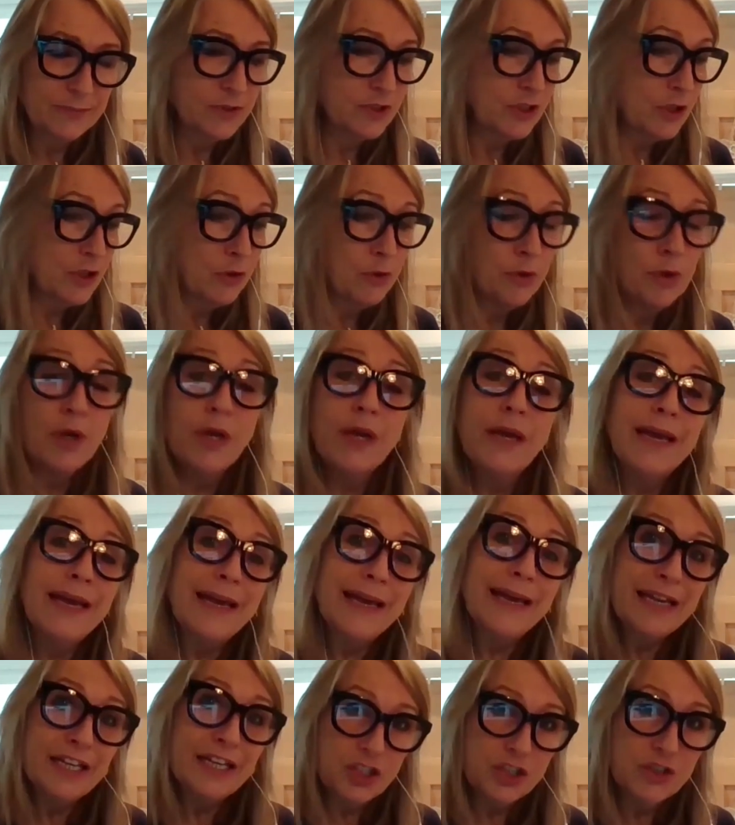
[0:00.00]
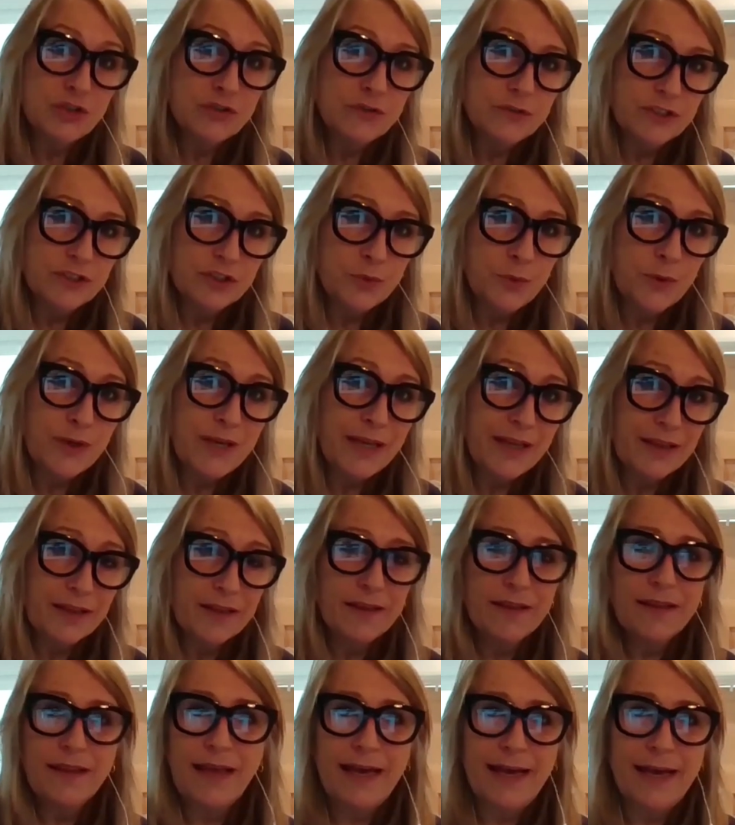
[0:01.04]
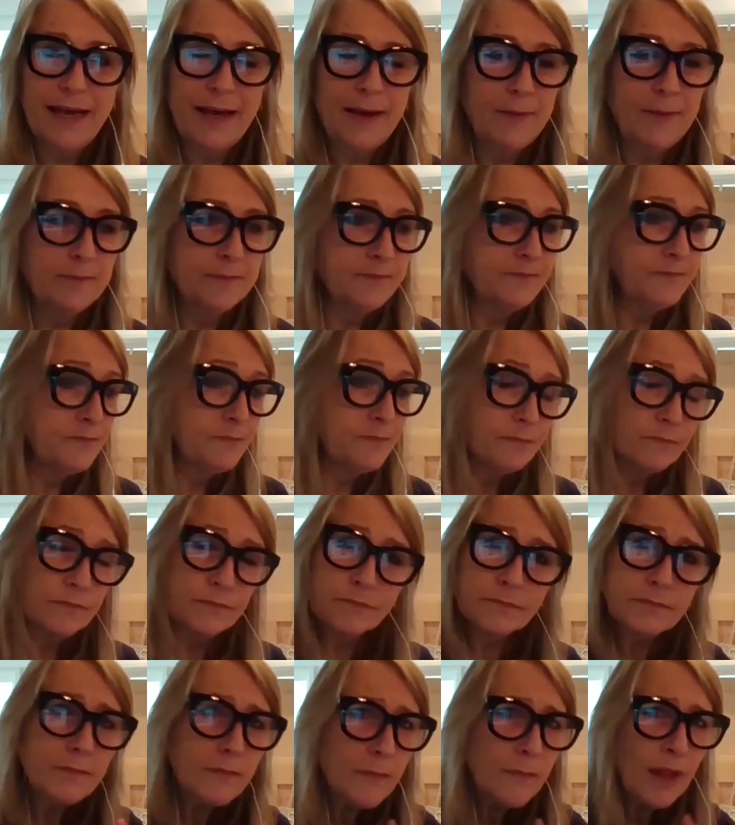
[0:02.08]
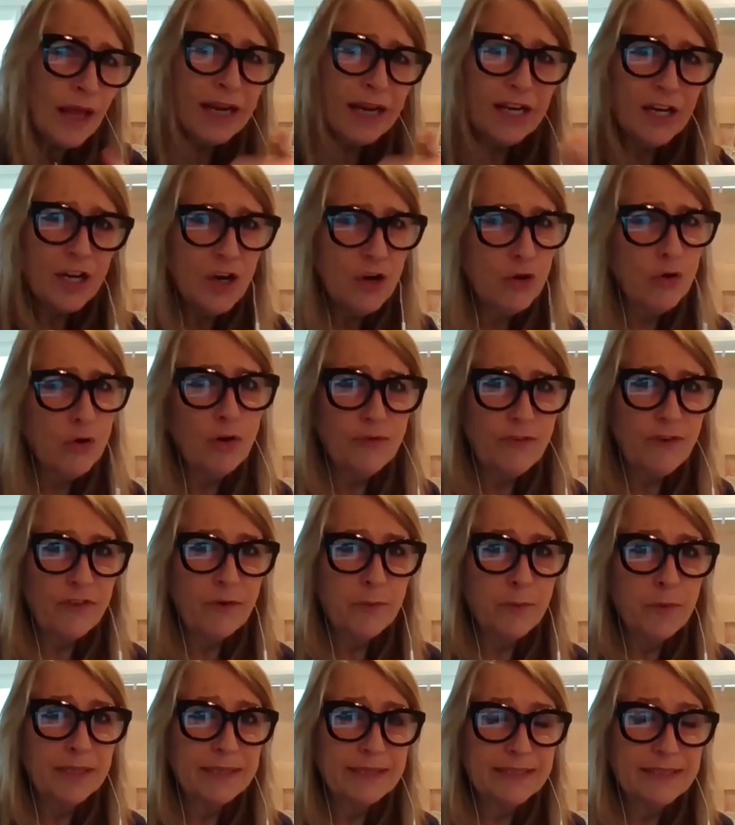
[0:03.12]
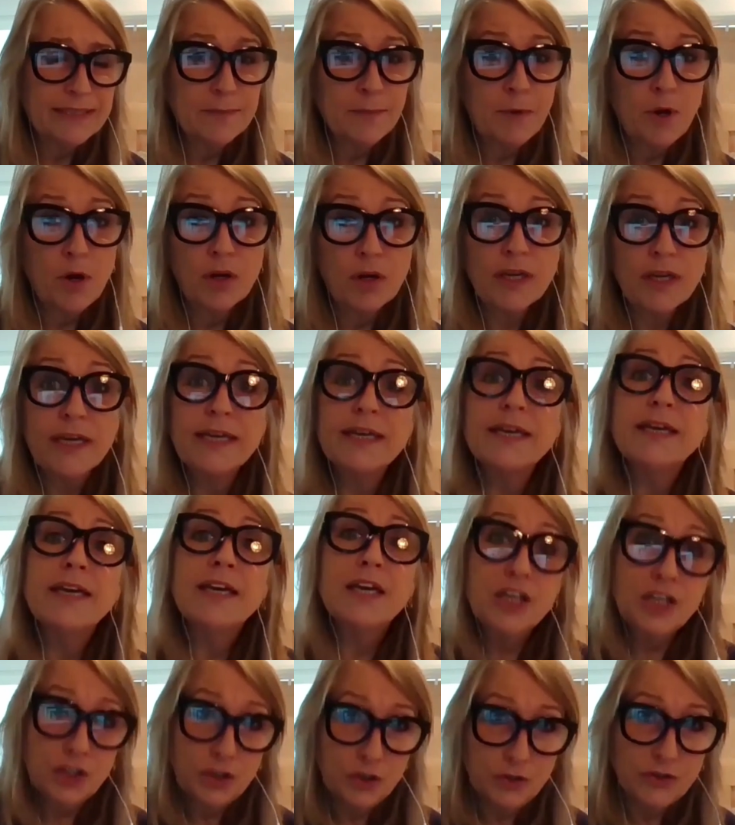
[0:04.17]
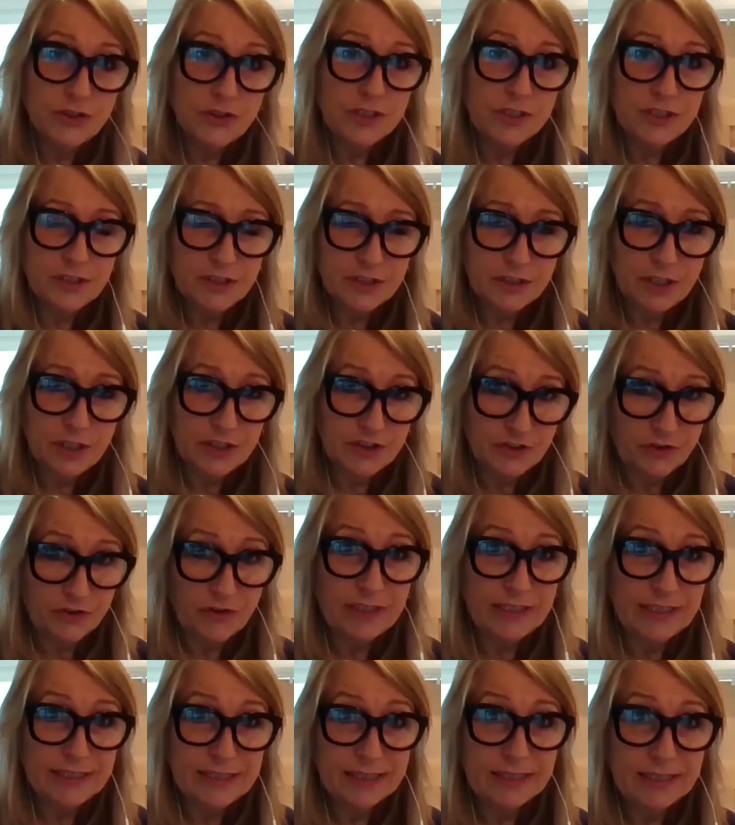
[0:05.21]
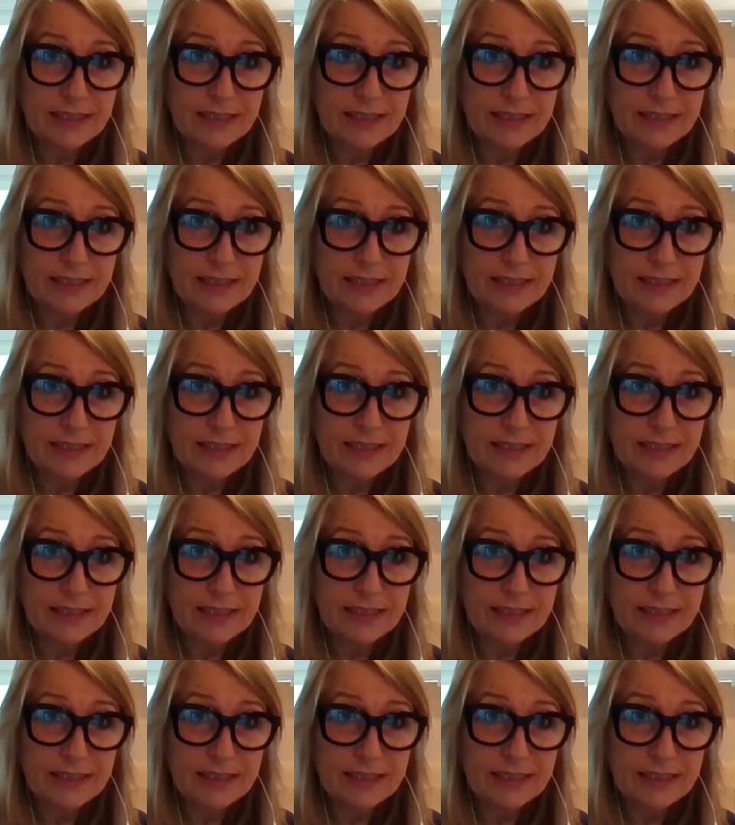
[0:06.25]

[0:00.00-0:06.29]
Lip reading: So Insurance With and a lot of other brands in the market using a screening